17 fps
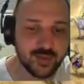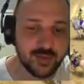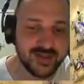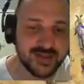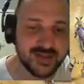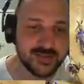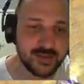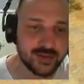But
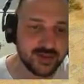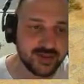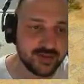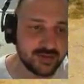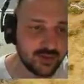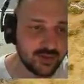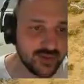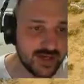he's building
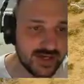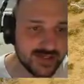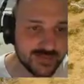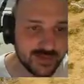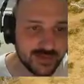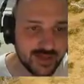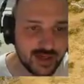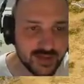throwing
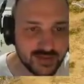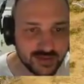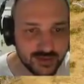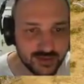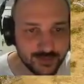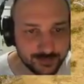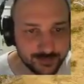axemen now, so...